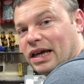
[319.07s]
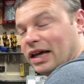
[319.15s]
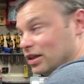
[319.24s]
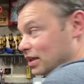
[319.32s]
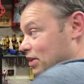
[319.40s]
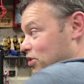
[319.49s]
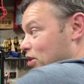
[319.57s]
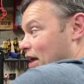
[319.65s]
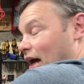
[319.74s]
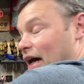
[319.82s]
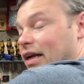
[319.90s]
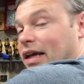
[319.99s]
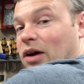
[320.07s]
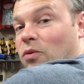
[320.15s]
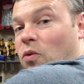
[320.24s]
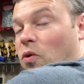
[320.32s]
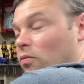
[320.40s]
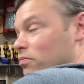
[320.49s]
it can get
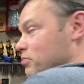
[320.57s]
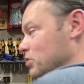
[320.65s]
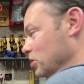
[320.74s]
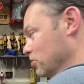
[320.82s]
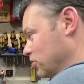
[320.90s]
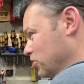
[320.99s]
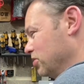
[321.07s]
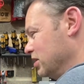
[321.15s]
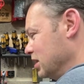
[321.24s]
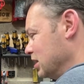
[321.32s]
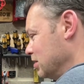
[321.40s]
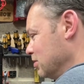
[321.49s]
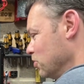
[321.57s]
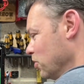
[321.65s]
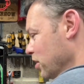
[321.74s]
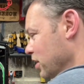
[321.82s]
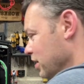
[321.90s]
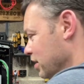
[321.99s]
warm, so cooling system's
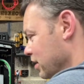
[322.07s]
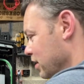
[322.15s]
worth it.